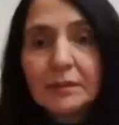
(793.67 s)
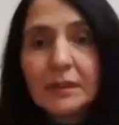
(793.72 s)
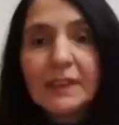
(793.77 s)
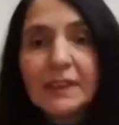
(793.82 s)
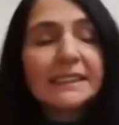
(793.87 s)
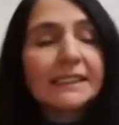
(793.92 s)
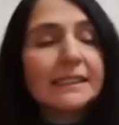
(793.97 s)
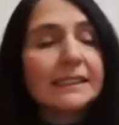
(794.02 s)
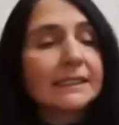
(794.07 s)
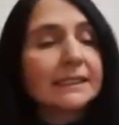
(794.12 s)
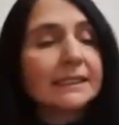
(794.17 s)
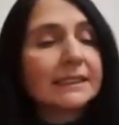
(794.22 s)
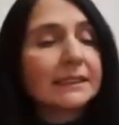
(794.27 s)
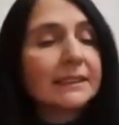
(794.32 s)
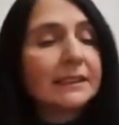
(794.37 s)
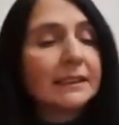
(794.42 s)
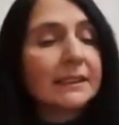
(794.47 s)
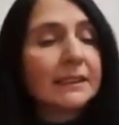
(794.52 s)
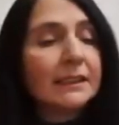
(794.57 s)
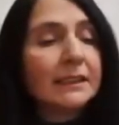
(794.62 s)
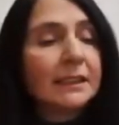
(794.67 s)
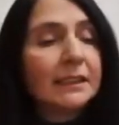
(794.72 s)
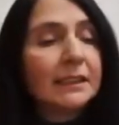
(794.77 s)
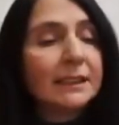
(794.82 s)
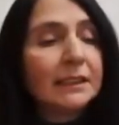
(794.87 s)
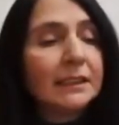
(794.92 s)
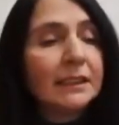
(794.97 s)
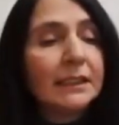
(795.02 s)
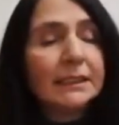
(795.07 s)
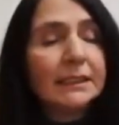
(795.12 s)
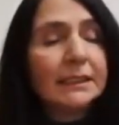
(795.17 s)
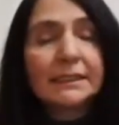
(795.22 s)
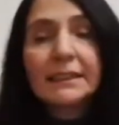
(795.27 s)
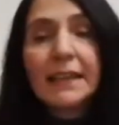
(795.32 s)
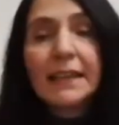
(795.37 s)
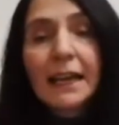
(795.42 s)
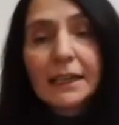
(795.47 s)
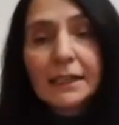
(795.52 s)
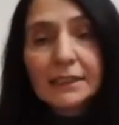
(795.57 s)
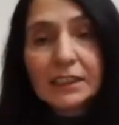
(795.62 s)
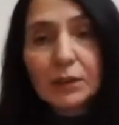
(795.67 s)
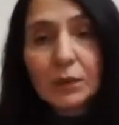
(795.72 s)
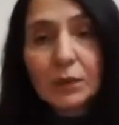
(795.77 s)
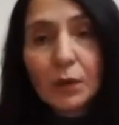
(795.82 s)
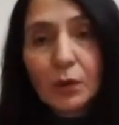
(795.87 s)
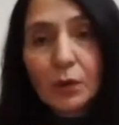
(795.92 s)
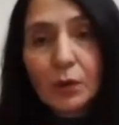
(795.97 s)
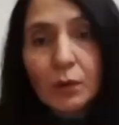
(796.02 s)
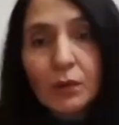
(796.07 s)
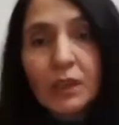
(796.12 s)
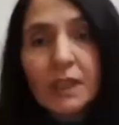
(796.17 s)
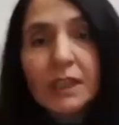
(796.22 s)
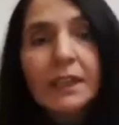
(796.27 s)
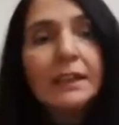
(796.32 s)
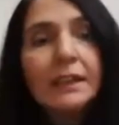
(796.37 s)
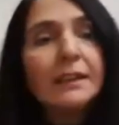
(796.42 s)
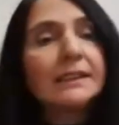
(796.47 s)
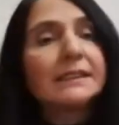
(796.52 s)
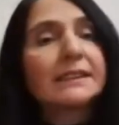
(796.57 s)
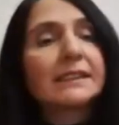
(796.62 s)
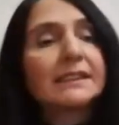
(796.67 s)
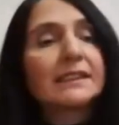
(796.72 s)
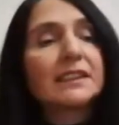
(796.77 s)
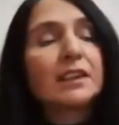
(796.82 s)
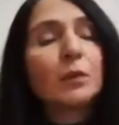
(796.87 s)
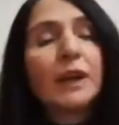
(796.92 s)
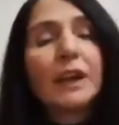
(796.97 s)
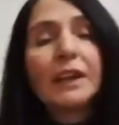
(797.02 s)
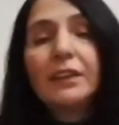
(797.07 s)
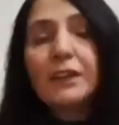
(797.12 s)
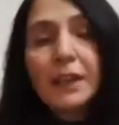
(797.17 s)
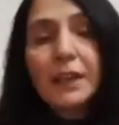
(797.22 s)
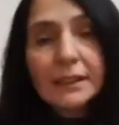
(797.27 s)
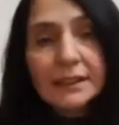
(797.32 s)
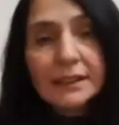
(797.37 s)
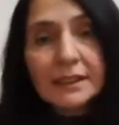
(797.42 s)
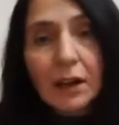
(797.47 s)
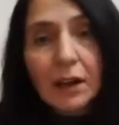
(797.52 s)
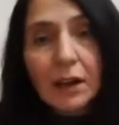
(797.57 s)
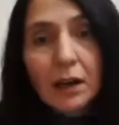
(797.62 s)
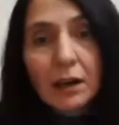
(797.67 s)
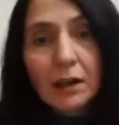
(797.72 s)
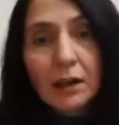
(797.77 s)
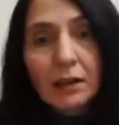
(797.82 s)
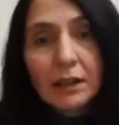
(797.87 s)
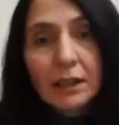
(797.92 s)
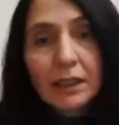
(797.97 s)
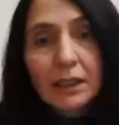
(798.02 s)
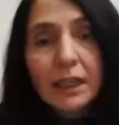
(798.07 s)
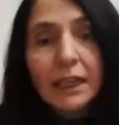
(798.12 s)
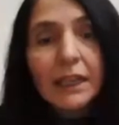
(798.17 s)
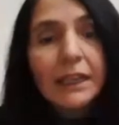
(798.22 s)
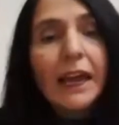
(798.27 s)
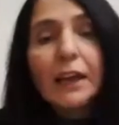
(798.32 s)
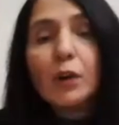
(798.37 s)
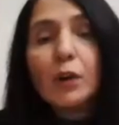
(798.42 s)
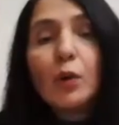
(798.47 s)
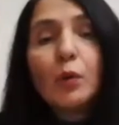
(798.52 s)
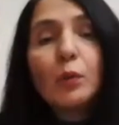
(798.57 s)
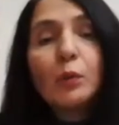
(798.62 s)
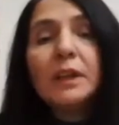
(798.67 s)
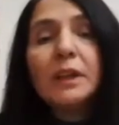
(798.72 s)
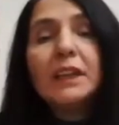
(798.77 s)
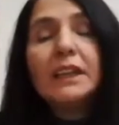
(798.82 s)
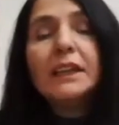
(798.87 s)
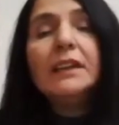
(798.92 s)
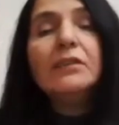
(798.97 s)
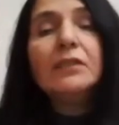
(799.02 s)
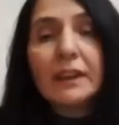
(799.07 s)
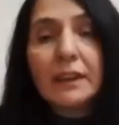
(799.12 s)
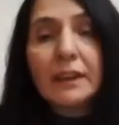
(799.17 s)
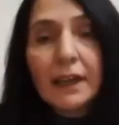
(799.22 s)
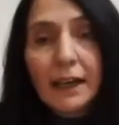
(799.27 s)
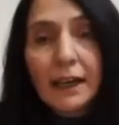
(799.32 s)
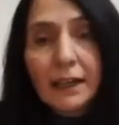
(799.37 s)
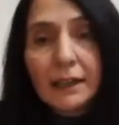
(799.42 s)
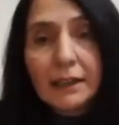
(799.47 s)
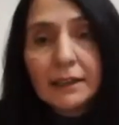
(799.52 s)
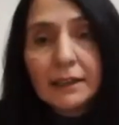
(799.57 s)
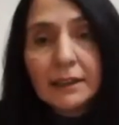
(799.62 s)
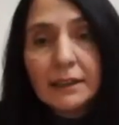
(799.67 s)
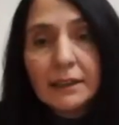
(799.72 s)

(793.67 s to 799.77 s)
This is the status quo. This is the way things are. And I don't believe in that.